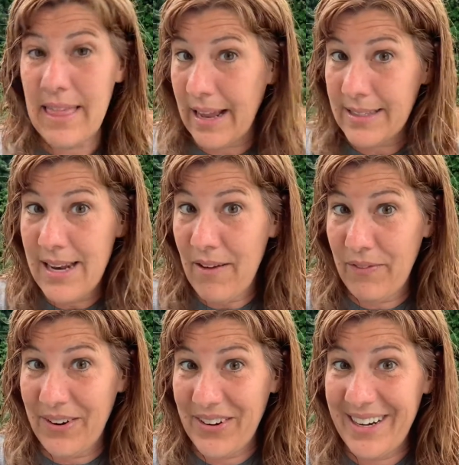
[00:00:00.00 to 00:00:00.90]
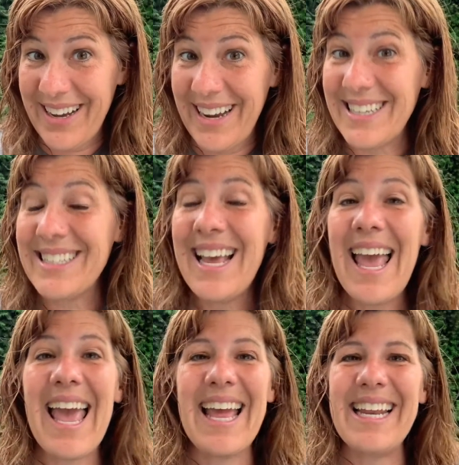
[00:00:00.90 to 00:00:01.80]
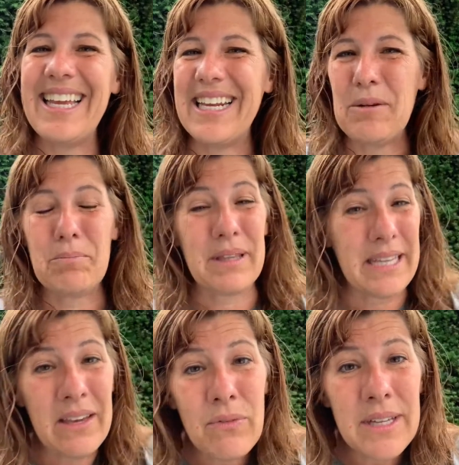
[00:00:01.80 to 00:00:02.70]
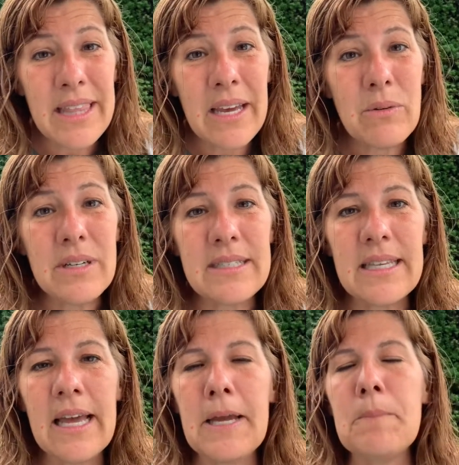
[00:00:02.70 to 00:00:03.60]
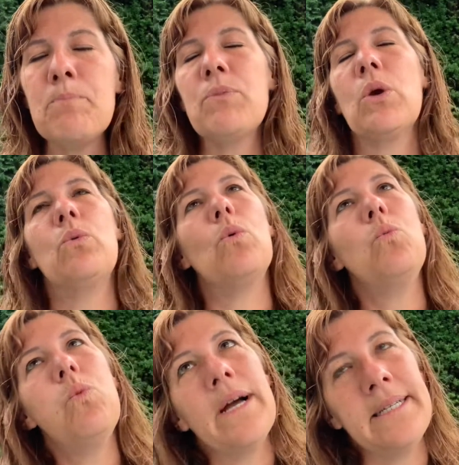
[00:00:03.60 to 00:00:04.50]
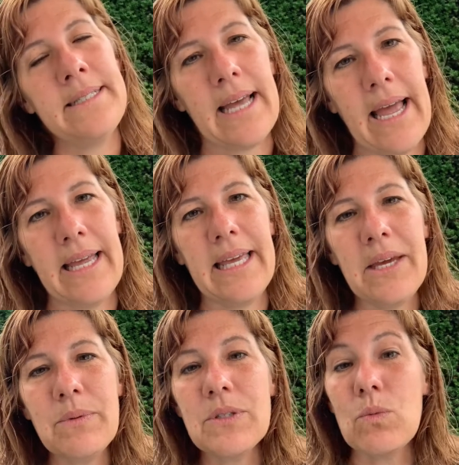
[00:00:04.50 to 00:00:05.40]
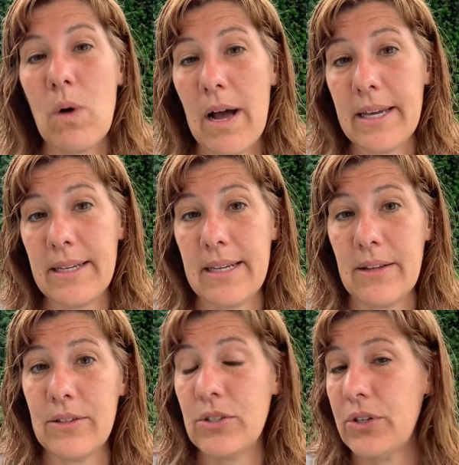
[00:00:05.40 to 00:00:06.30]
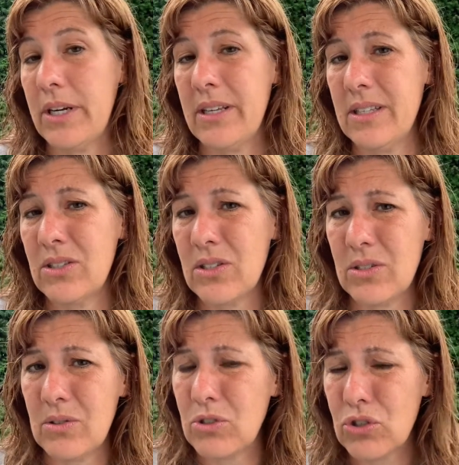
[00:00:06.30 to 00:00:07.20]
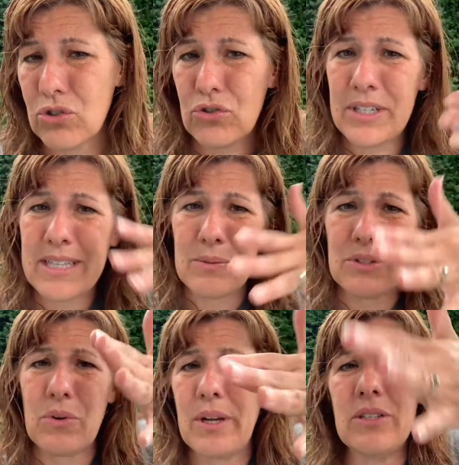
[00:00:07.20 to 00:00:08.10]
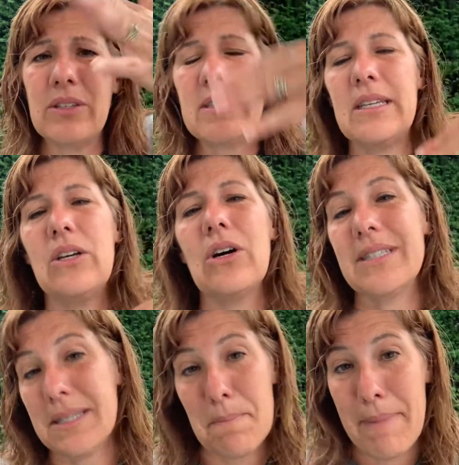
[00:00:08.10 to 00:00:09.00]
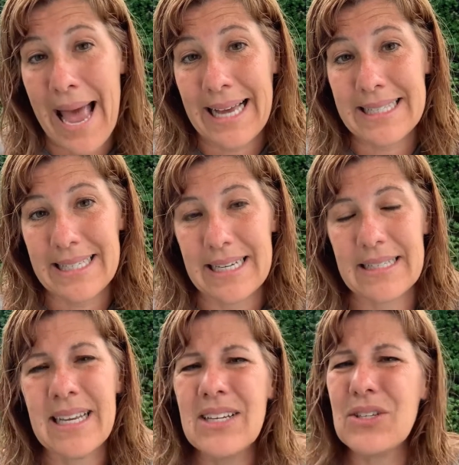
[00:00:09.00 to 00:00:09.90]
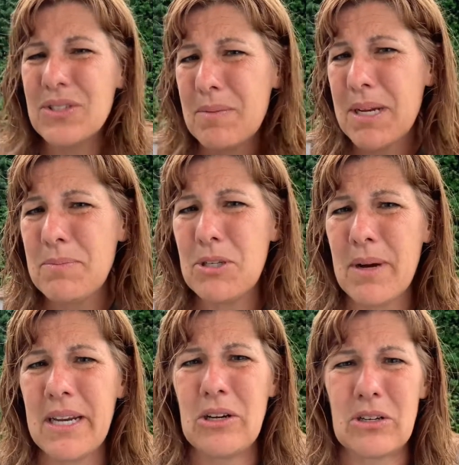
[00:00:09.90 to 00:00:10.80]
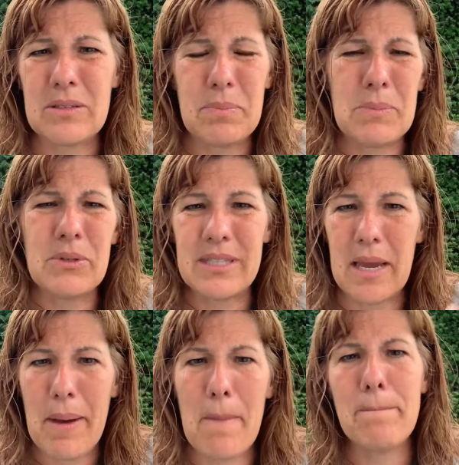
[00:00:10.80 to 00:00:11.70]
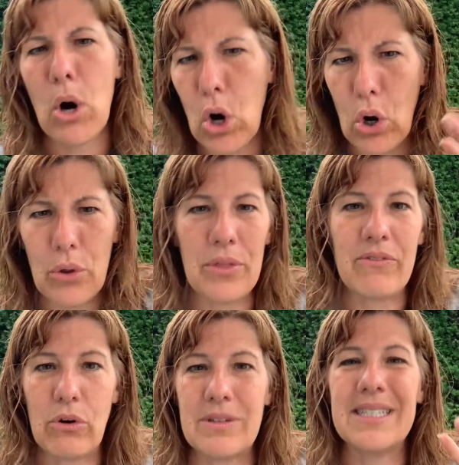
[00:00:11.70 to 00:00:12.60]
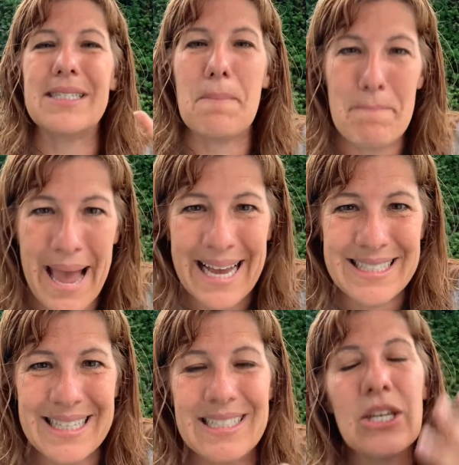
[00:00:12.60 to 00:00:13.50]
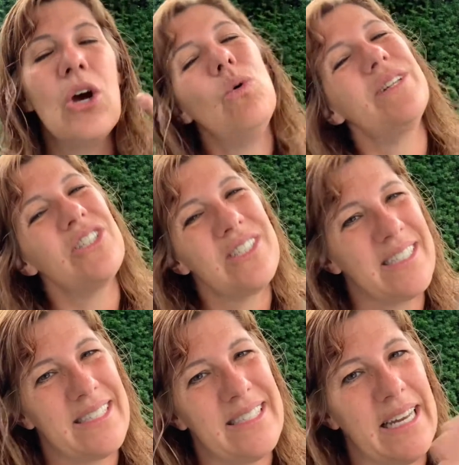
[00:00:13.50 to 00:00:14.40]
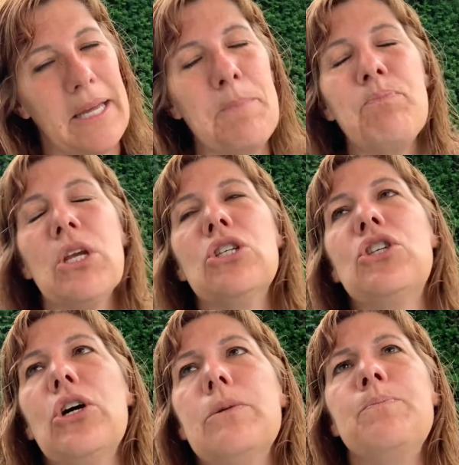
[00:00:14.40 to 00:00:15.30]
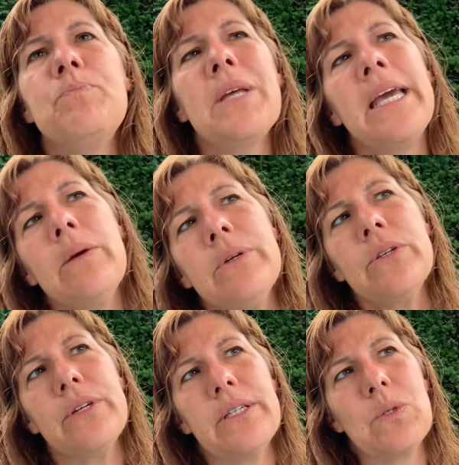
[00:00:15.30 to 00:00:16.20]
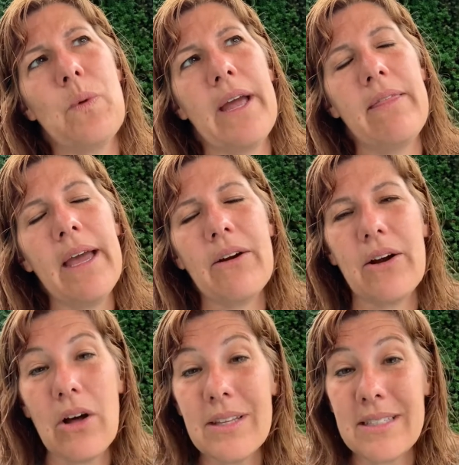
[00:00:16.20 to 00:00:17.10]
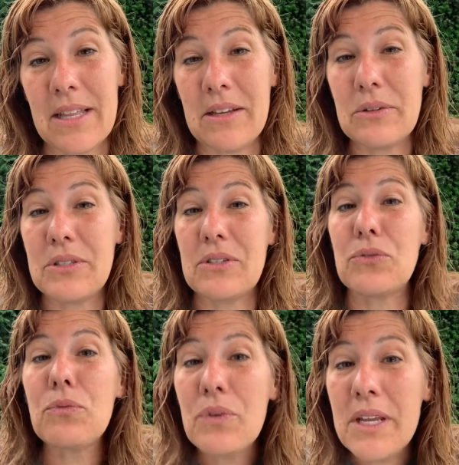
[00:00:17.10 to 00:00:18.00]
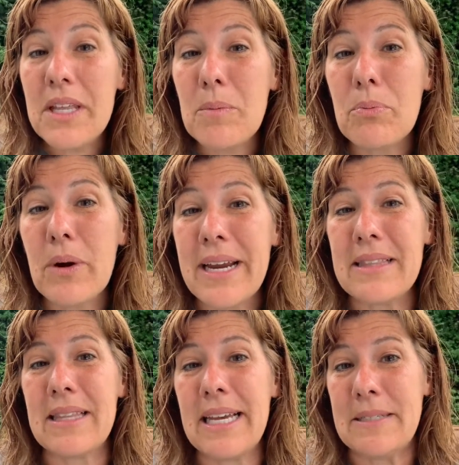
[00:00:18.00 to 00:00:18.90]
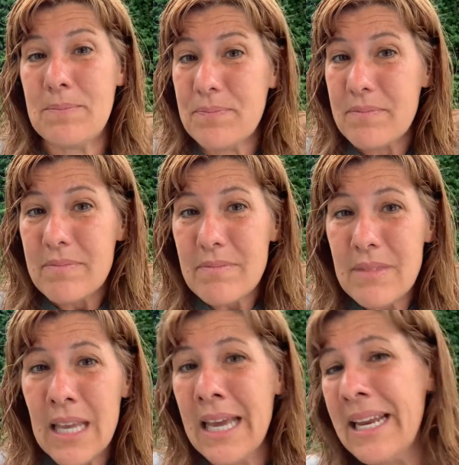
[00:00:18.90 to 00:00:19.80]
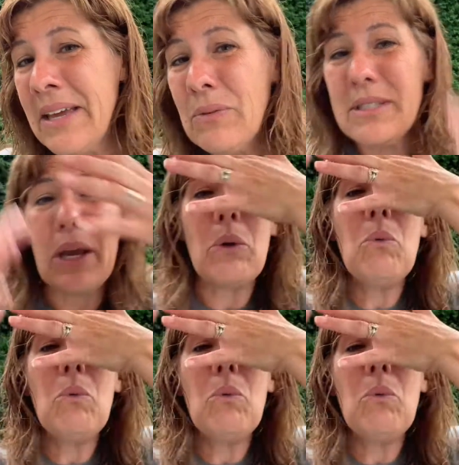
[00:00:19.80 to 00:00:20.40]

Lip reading: that's not very nice, and he didn't believe what they were saying. Well, one day he was walking down the street. This street that was going to the city called Damascus. So sometimes you might hear people say about Paul and the road to Damascus. Well, it's just a city. So he was on his way there, and all of a sudden there was this really bright light. And he was like,